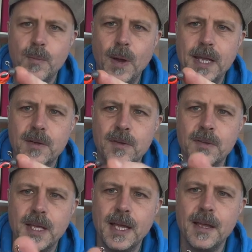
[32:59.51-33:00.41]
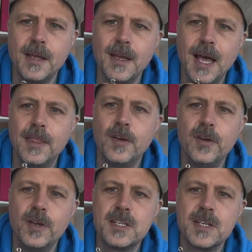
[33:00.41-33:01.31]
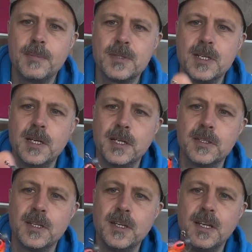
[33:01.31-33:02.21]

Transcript: weight on there, and the hook is upturned.